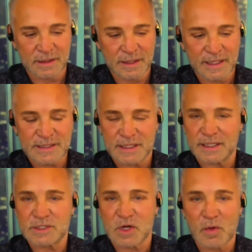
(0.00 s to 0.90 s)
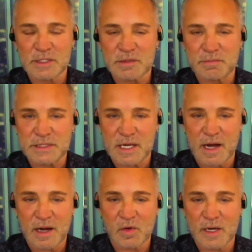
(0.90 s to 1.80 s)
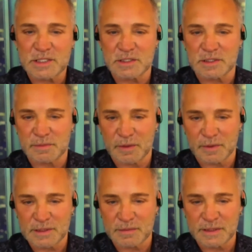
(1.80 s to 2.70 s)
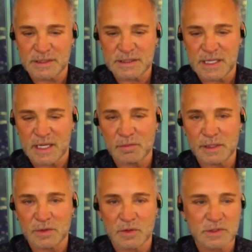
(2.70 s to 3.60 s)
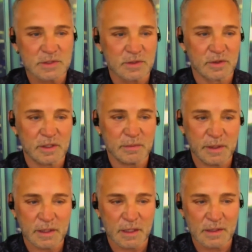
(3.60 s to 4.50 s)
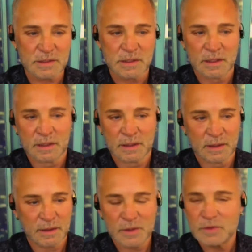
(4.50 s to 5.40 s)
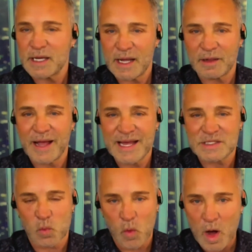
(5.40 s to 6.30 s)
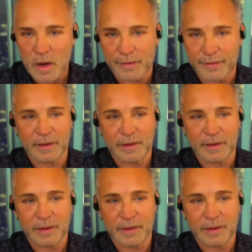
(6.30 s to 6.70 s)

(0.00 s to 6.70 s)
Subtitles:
It's always a bizarre question to me when somebody says, tell me your story, because who the hell has one?